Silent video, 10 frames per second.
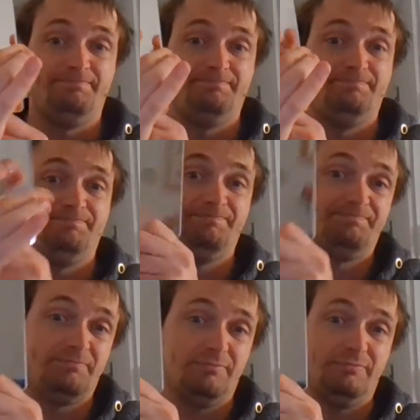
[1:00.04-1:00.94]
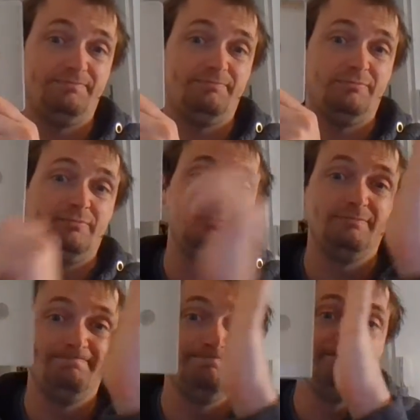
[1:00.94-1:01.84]

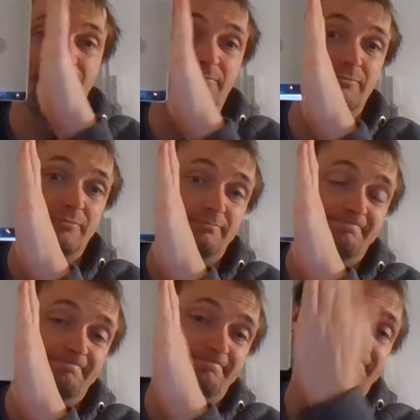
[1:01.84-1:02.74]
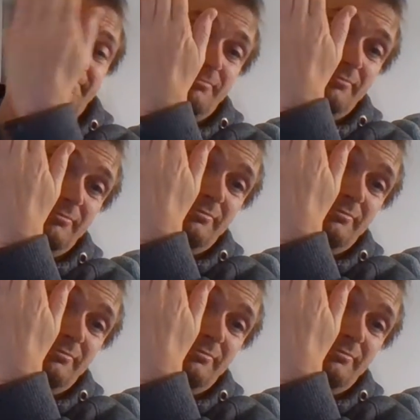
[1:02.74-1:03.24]
No one is speaking in this clip.